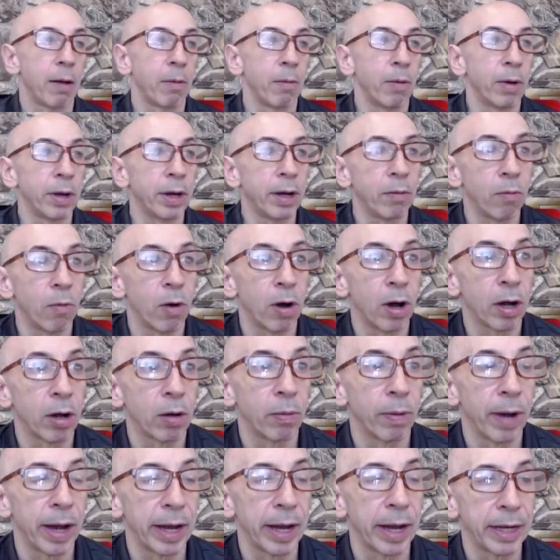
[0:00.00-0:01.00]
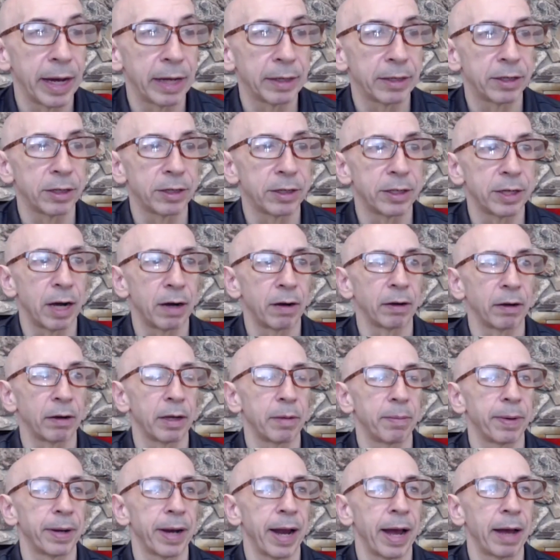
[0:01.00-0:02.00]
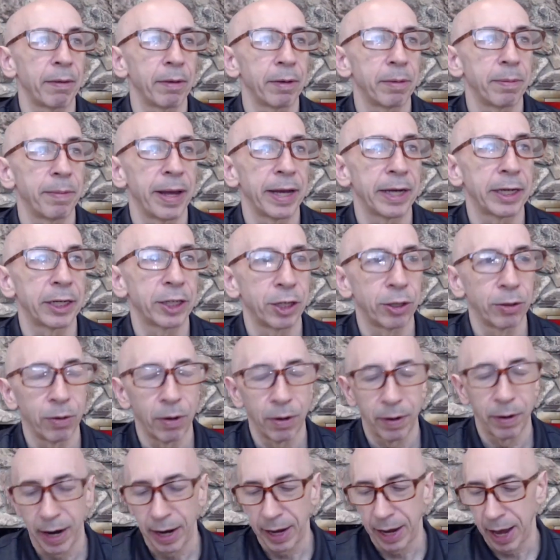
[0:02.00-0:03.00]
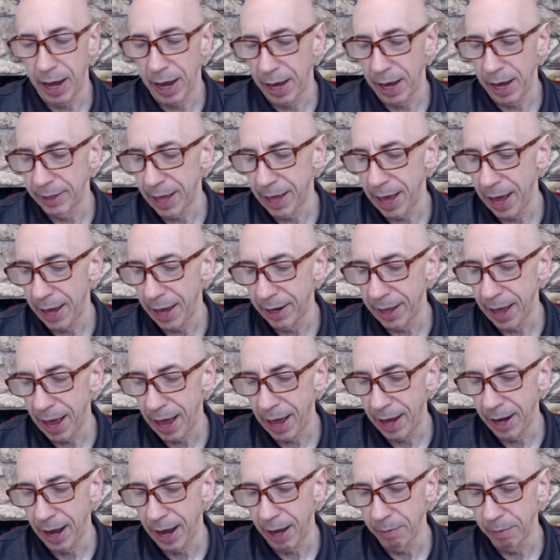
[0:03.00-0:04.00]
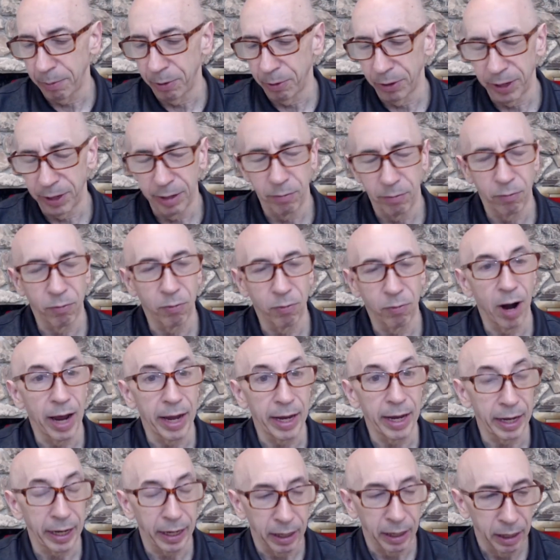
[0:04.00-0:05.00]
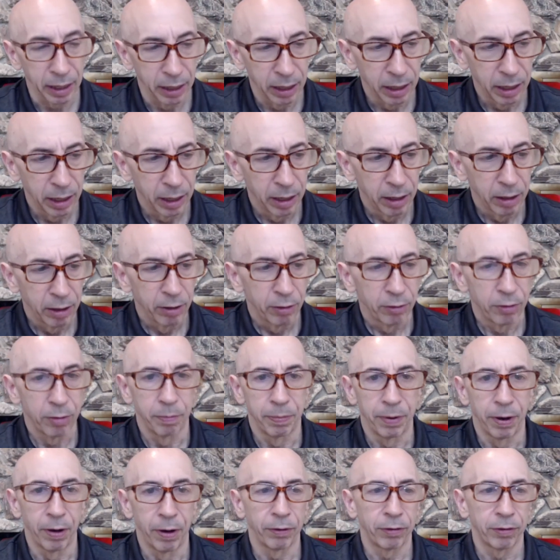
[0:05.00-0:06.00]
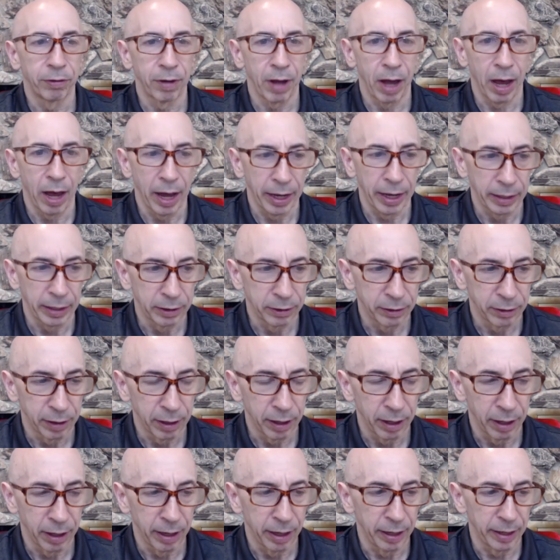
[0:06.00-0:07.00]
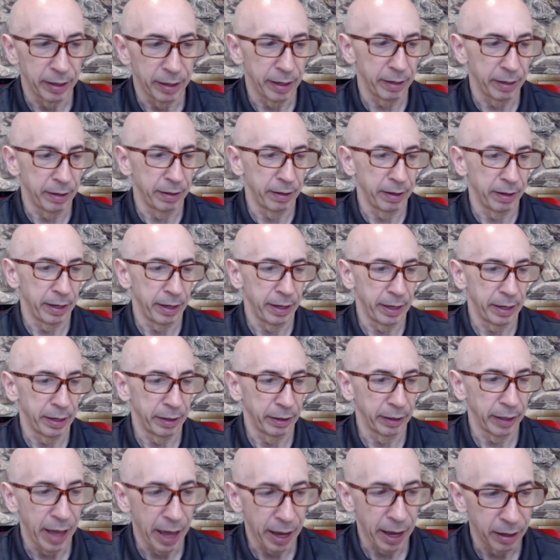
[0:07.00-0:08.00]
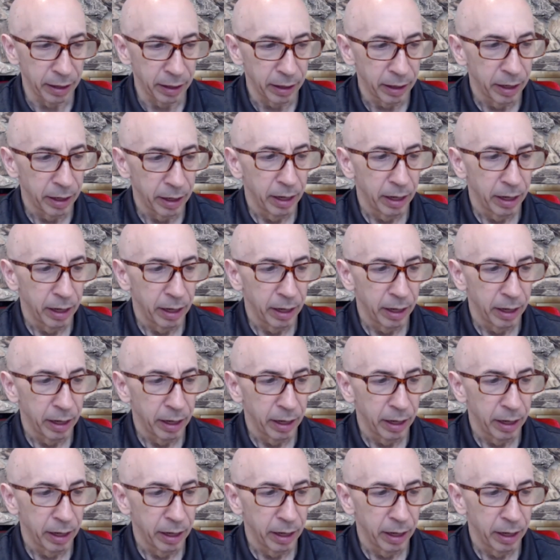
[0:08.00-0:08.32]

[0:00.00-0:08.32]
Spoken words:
wouldn't walk away necessarily, but I would make sure that I put in writing to both sides in a letter,